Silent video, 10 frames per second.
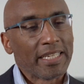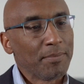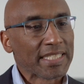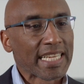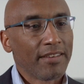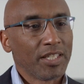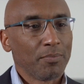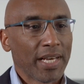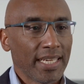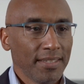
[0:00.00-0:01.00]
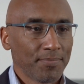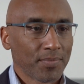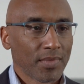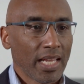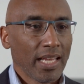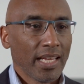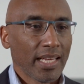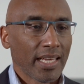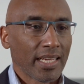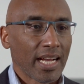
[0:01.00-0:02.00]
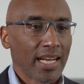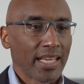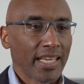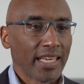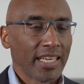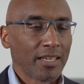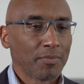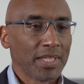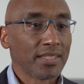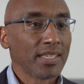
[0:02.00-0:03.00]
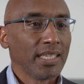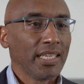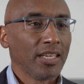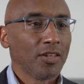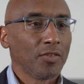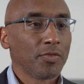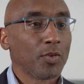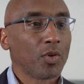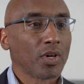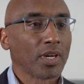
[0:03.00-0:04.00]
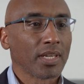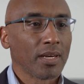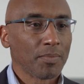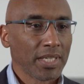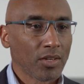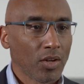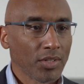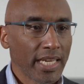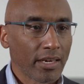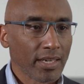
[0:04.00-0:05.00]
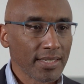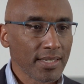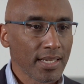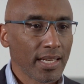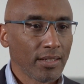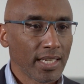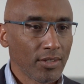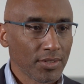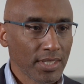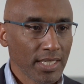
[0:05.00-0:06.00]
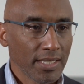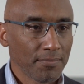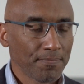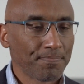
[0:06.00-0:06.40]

name is Kevin Petty, and I am the CEO for a company called Aris LLC.